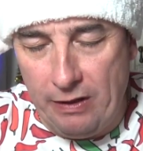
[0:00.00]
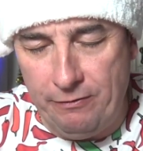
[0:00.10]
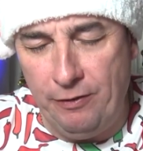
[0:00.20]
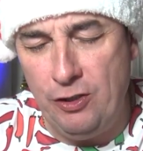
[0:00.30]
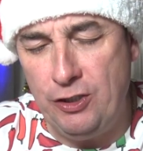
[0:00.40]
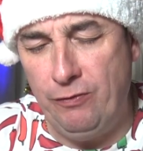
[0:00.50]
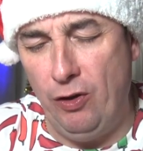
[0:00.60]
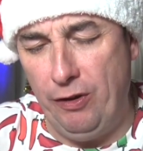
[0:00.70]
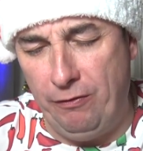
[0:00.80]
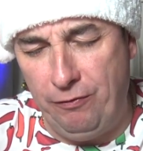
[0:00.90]
First of
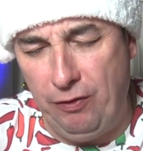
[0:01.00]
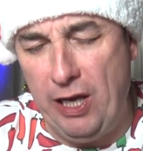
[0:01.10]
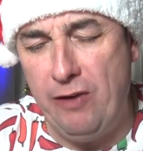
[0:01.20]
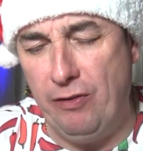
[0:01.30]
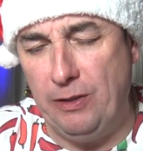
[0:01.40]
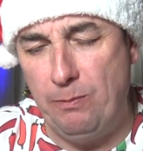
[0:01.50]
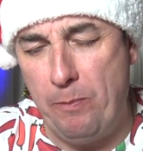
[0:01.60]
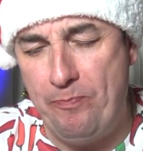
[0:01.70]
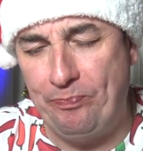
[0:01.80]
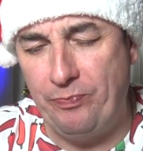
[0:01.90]
all, the flavour,
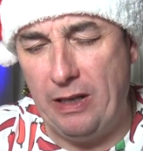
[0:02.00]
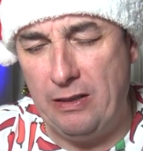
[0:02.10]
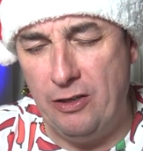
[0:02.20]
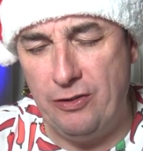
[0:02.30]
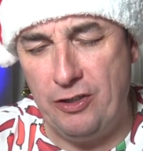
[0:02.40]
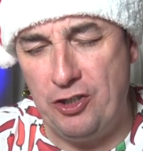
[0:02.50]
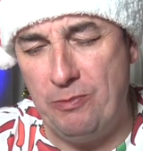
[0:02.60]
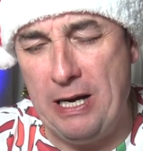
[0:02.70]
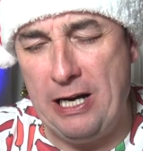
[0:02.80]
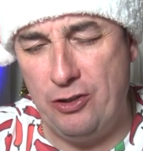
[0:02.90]
because of the
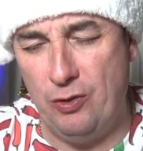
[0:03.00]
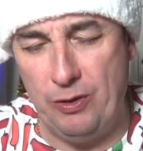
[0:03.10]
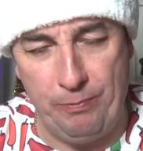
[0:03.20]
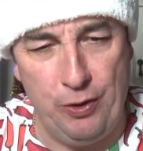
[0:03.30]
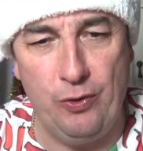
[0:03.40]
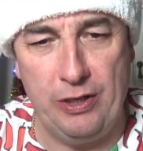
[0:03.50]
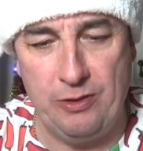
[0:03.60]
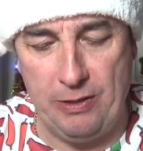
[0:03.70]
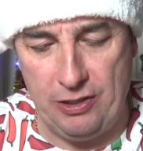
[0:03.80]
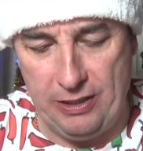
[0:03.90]
tomato and the puree
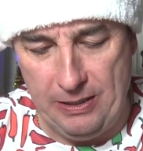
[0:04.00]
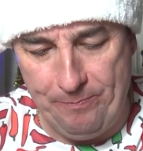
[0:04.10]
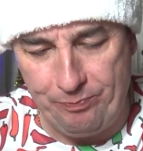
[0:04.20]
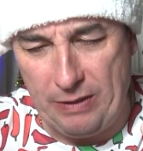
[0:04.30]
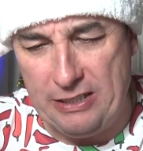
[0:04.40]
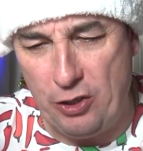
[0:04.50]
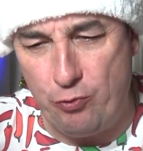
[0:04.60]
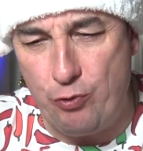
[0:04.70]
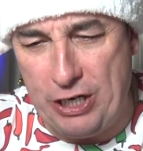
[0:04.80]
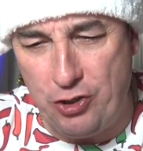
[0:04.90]
especially, it's a
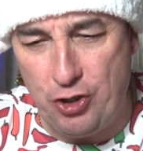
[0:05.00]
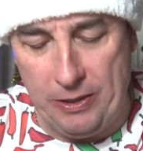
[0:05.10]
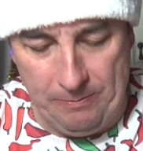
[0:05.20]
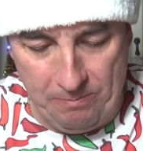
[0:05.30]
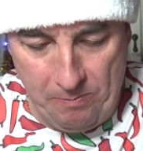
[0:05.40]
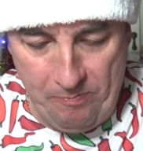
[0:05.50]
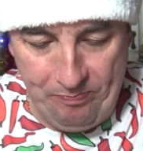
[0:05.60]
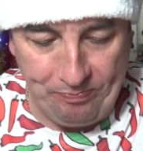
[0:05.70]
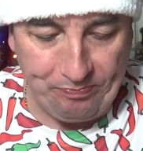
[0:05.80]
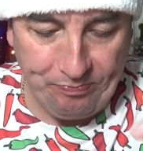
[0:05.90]
rich,
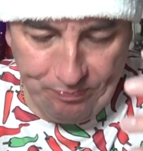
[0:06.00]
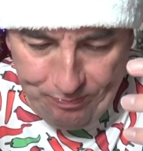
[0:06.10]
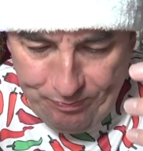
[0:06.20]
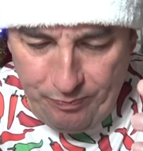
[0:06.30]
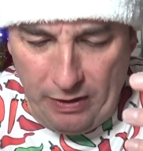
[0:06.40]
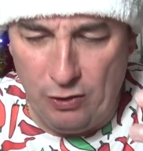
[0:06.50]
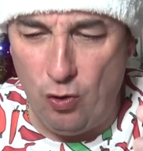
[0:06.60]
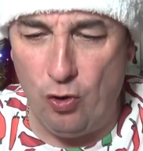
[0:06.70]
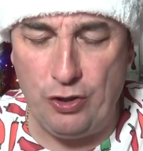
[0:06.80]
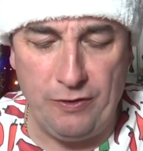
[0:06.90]

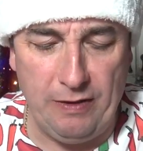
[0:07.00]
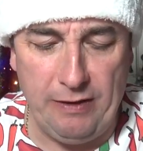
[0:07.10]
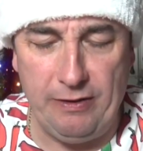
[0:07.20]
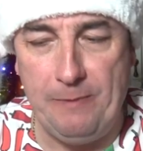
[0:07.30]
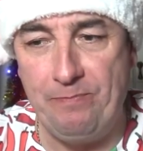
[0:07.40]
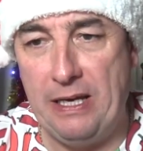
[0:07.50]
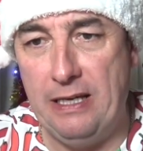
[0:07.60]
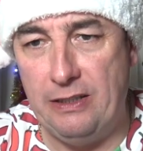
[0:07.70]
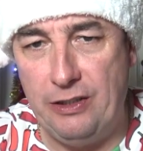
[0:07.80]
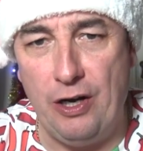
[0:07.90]
gorgeous flavour.
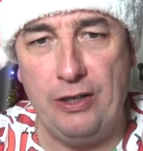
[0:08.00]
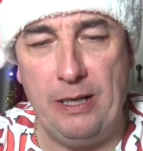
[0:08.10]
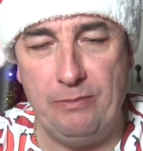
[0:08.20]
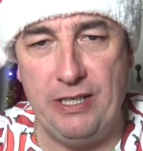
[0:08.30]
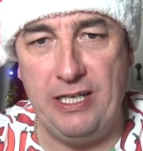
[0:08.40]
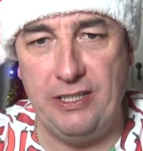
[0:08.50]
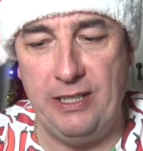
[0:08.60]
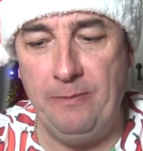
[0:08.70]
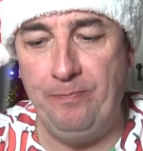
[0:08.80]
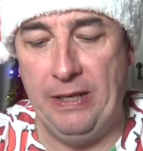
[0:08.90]
Duck I'm
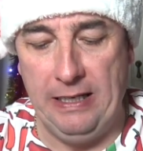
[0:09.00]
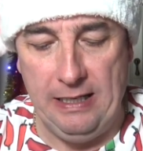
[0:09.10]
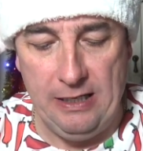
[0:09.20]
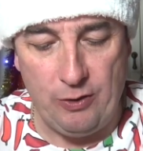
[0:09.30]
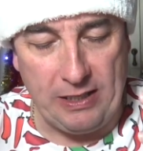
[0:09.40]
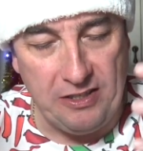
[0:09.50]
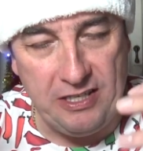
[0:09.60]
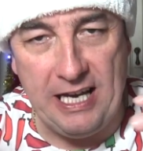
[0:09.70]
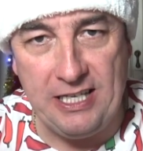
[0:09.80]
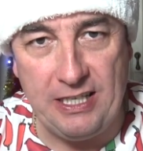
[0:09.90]
tasting, so I can
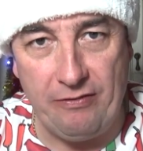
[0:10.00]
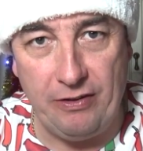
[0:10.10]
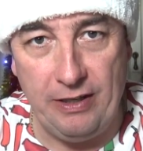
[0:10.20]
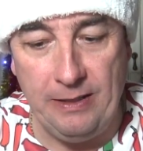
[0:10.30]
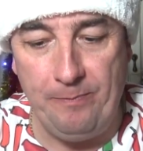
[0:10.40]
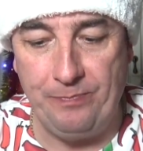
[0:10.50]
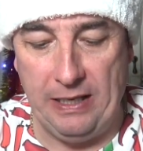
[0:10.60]
taste everything,